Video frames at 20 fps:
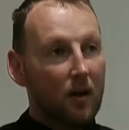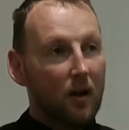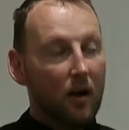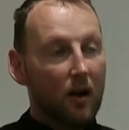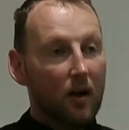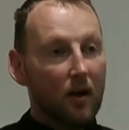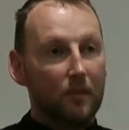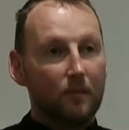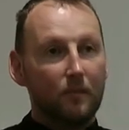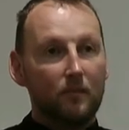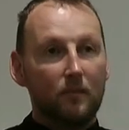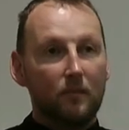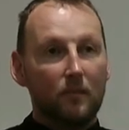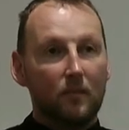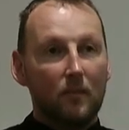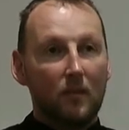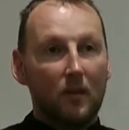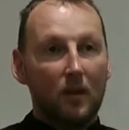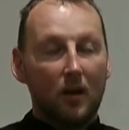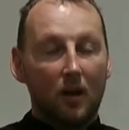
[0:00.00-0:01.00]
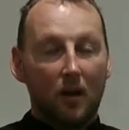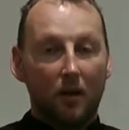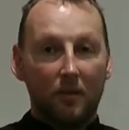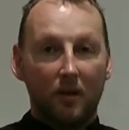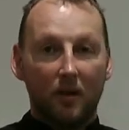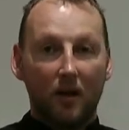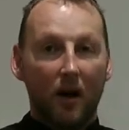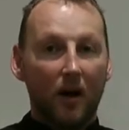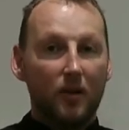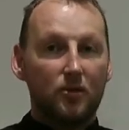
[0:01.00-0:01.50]
I
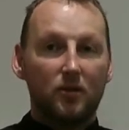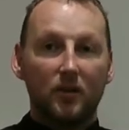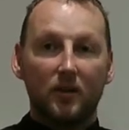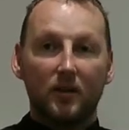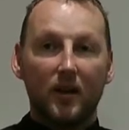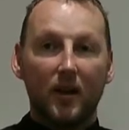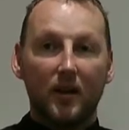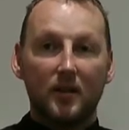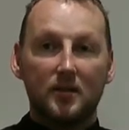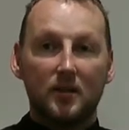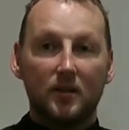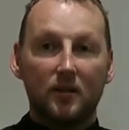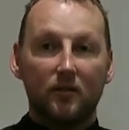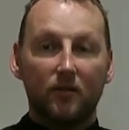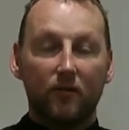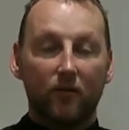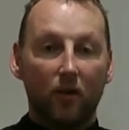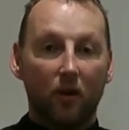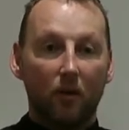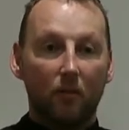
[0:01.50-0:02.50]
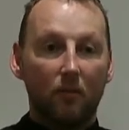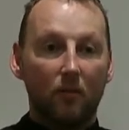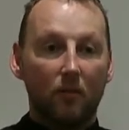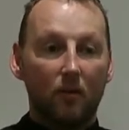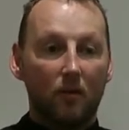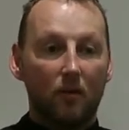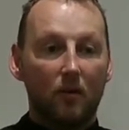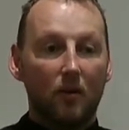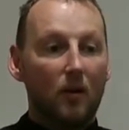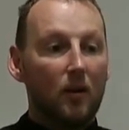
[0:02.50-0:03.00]
mean, I treat cases from
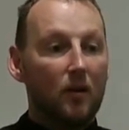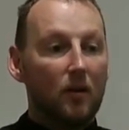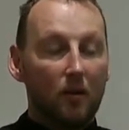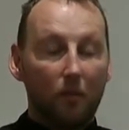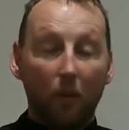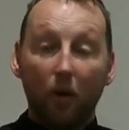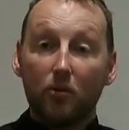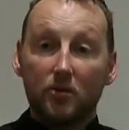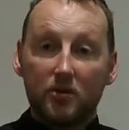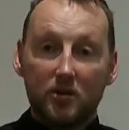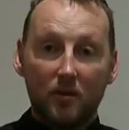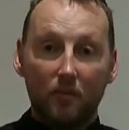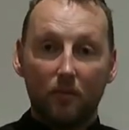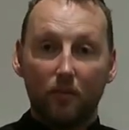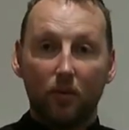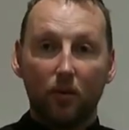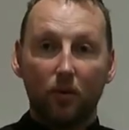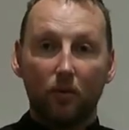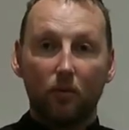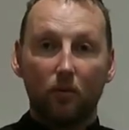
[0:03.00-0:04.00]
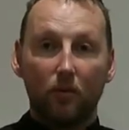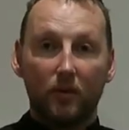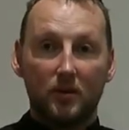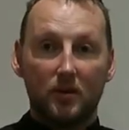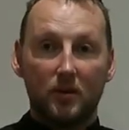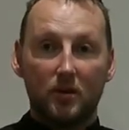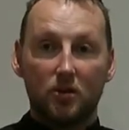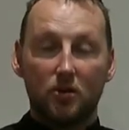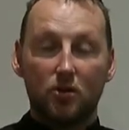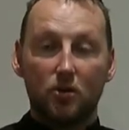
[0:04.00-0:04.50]
the most simple,
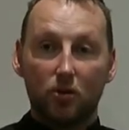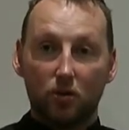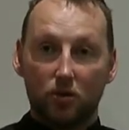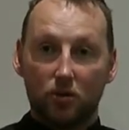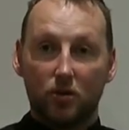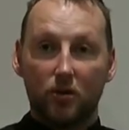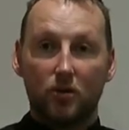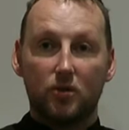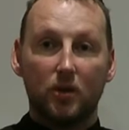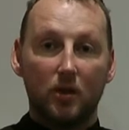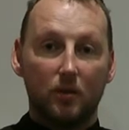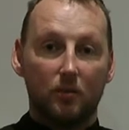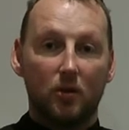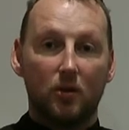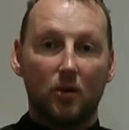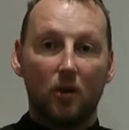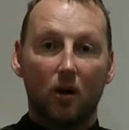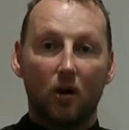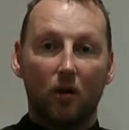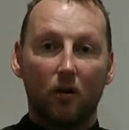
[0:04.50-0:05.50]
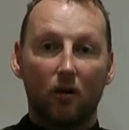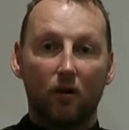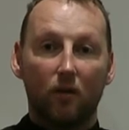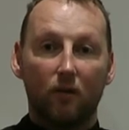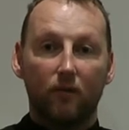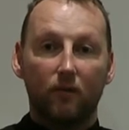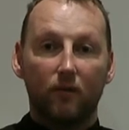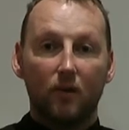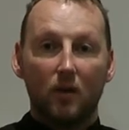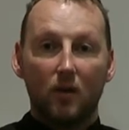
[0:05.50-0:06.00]
which is just the treatment
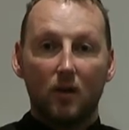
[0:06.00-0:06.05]
of